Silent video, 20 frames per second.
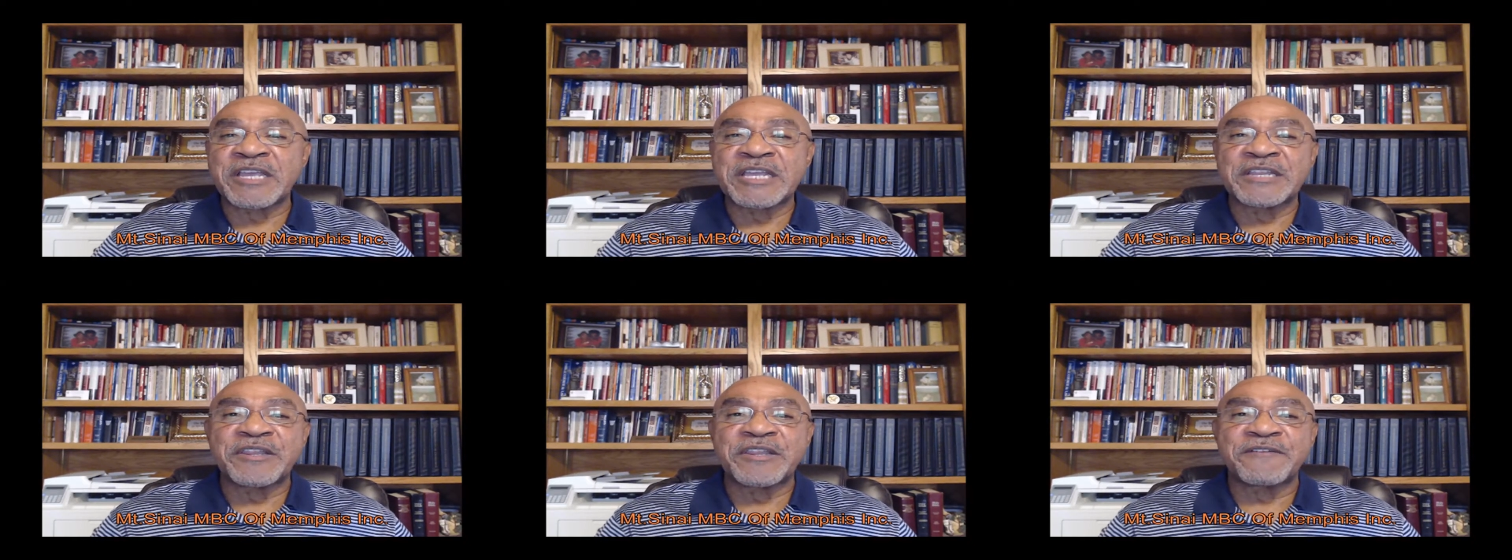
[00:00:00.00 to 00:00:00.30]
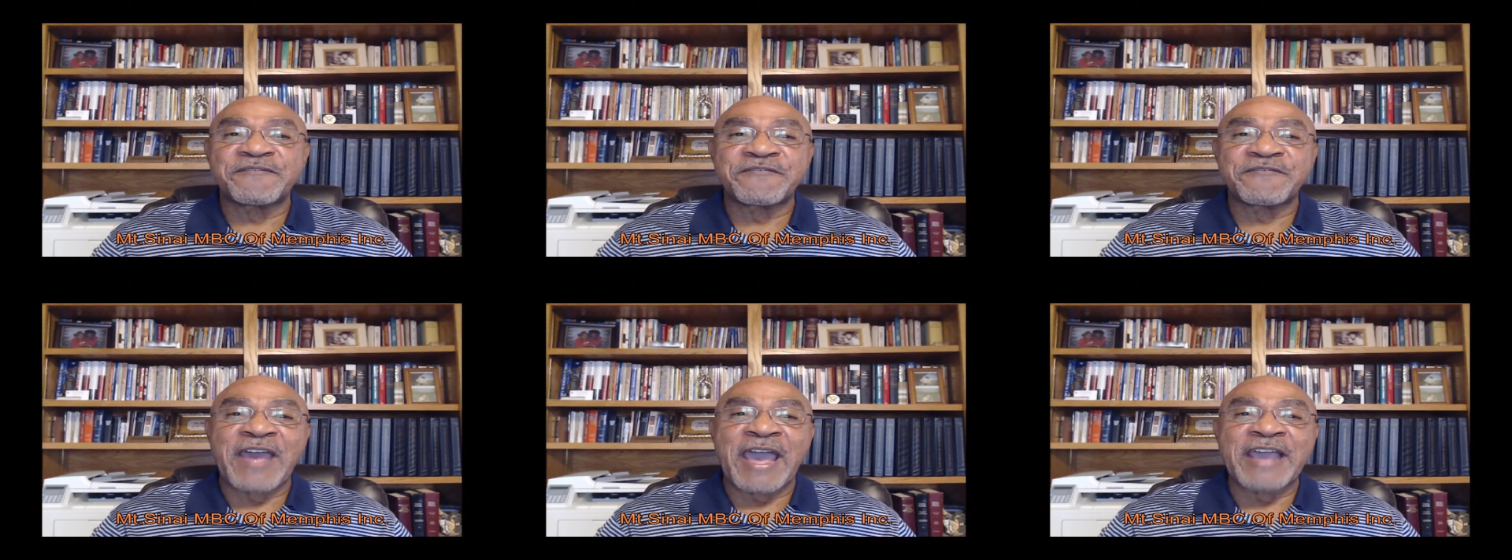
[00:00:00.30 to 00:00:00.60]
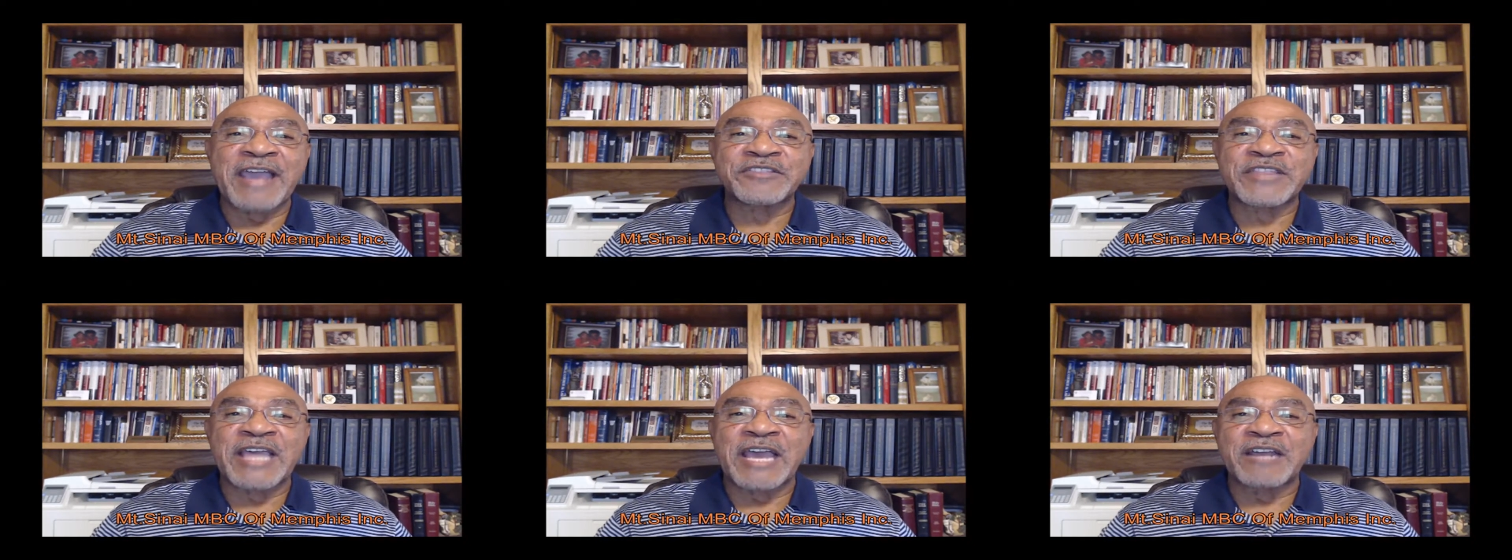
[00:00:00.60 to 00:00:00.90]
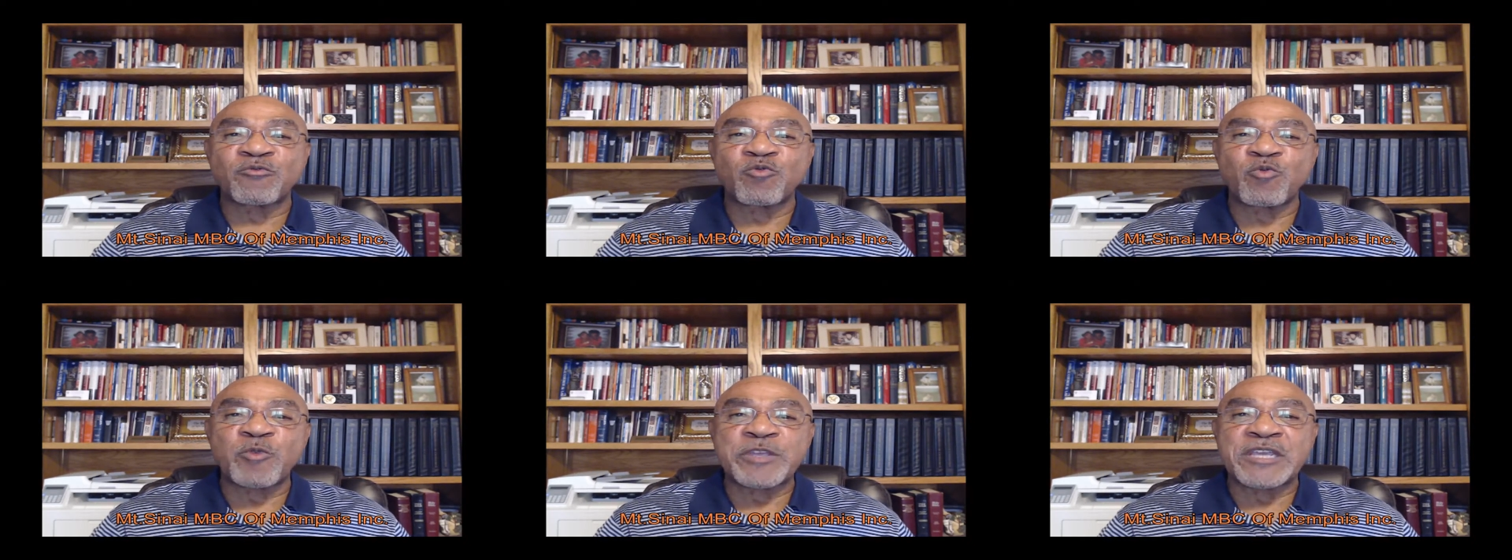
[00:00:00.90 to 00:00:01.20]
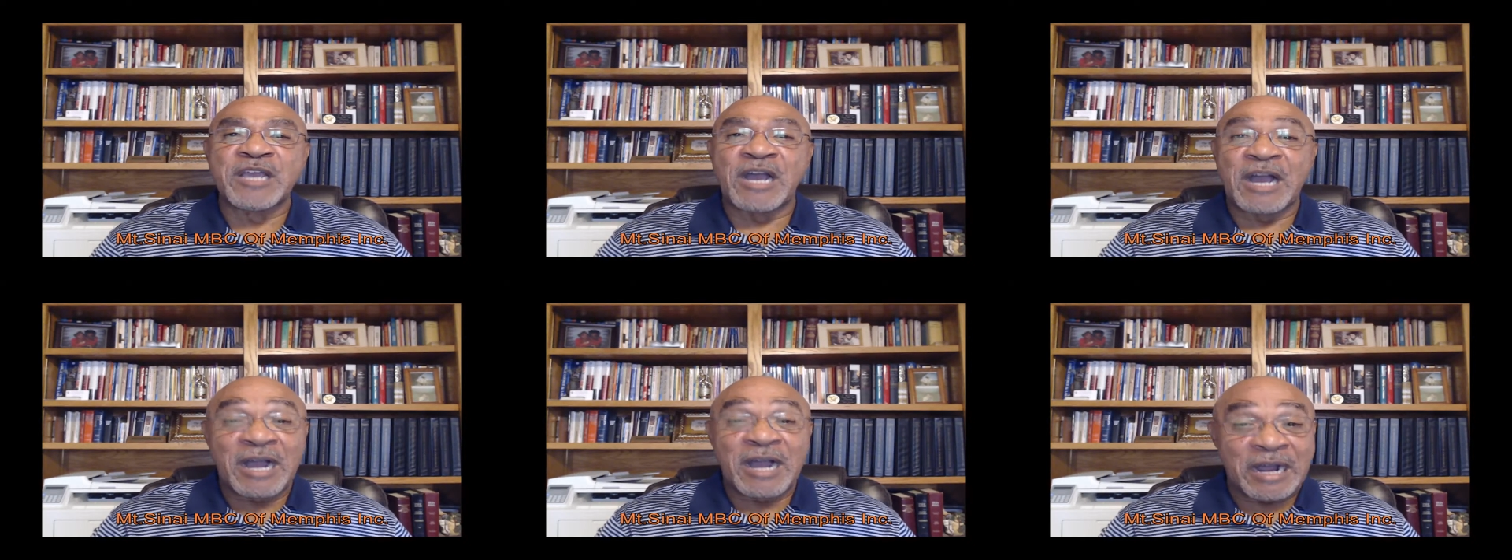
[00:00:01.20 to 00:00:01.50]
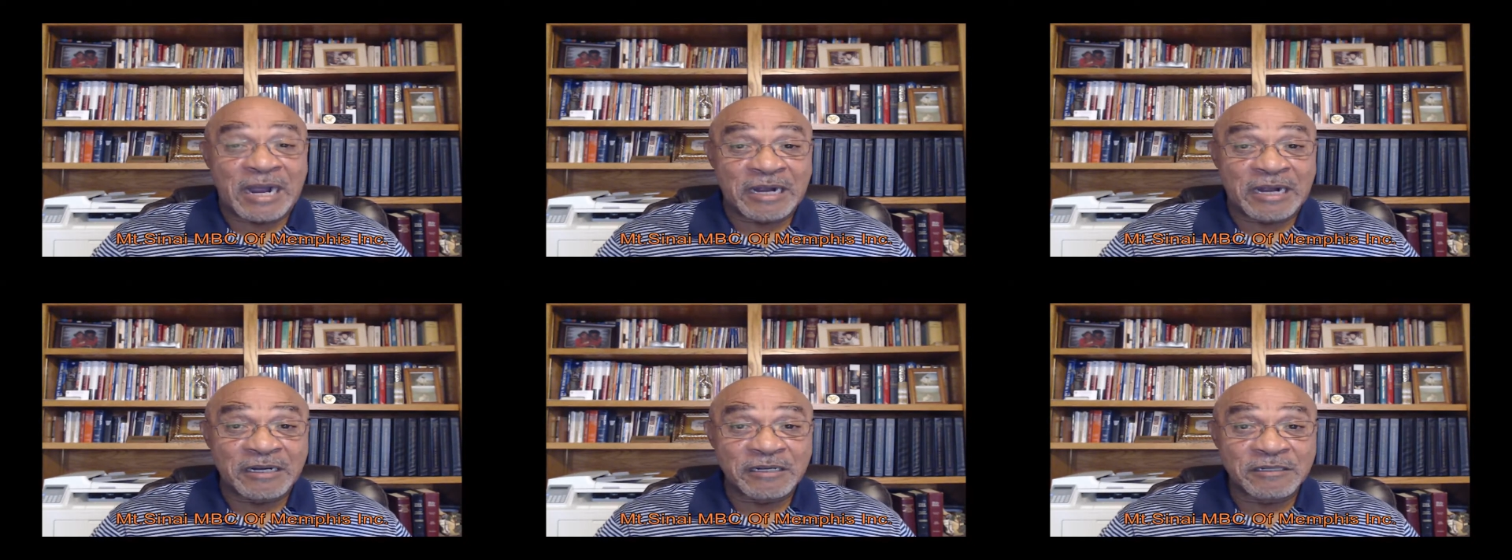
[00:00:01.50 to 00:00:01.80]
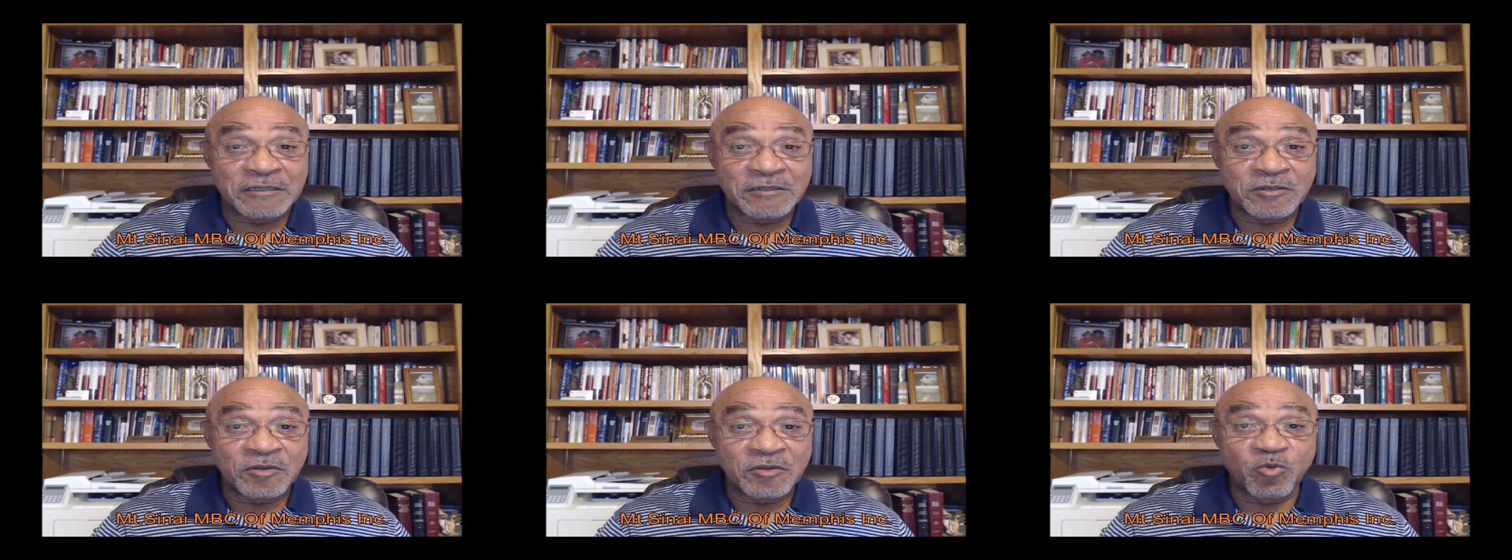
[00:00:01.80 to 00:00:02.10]
in the fact that we are
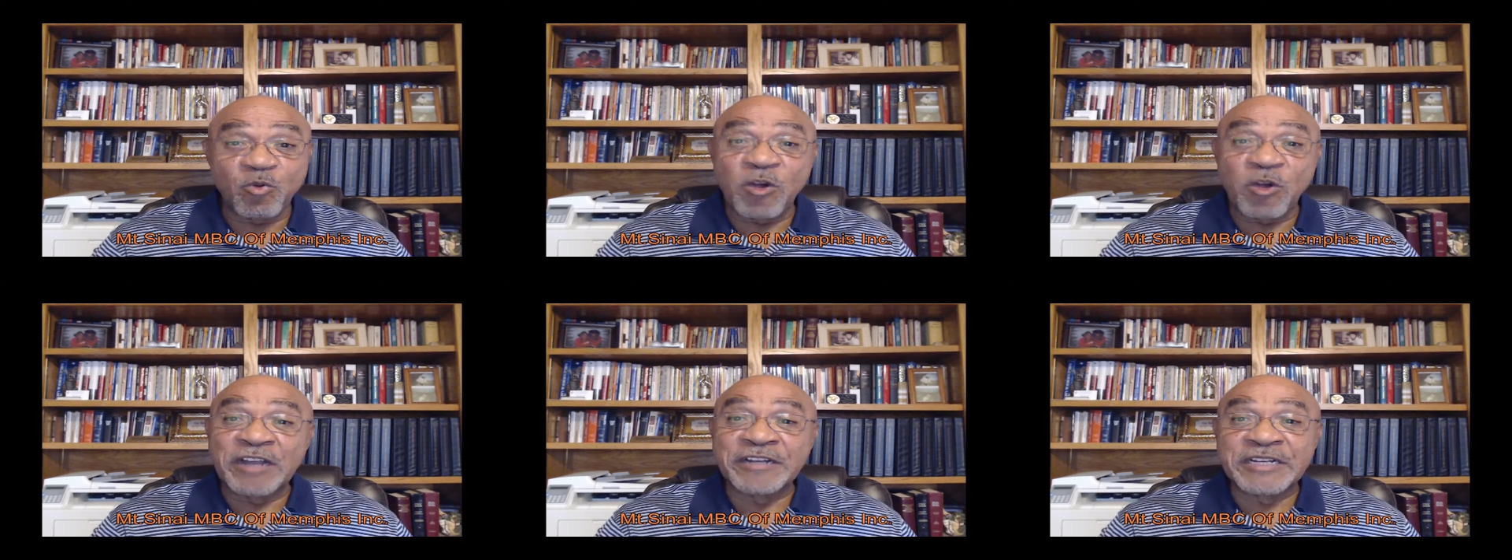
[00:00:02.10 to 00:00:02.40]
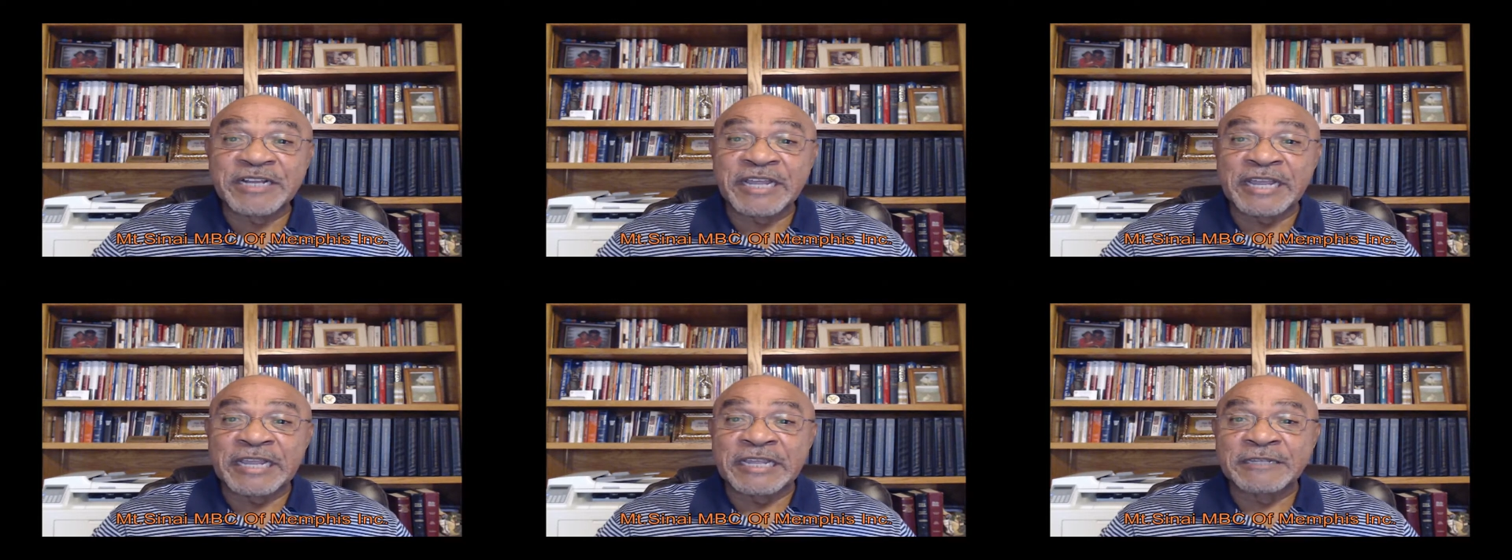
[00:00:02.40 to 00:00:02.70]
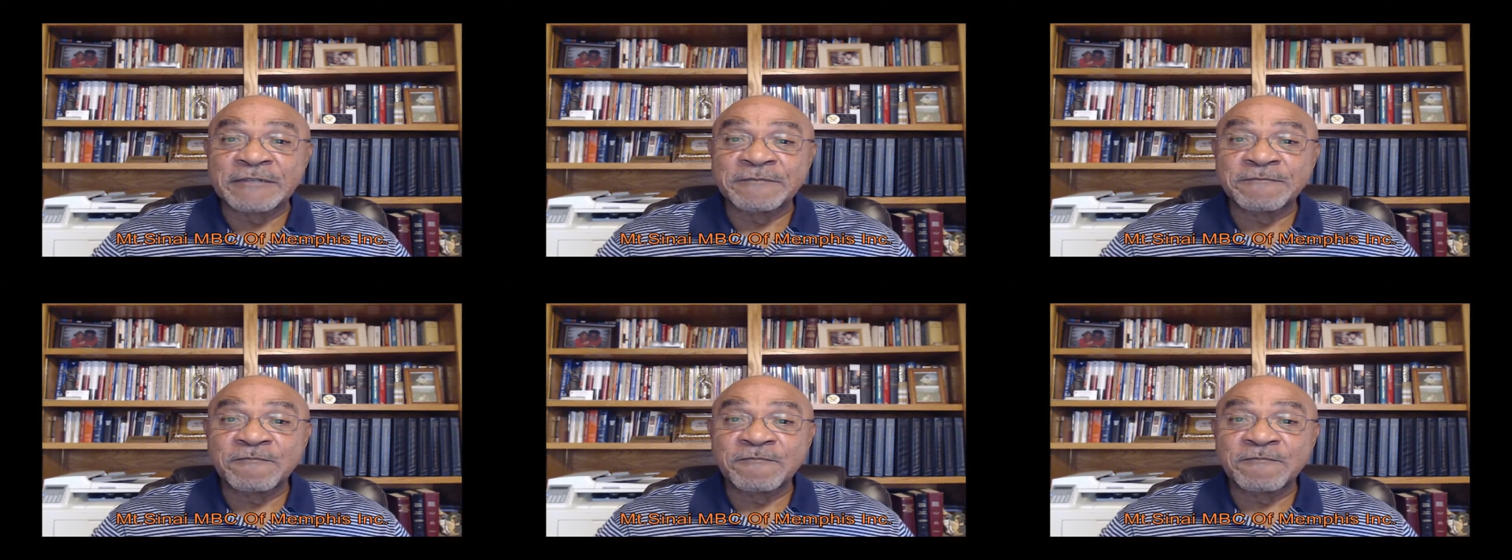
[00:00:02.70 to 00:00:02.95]
one day.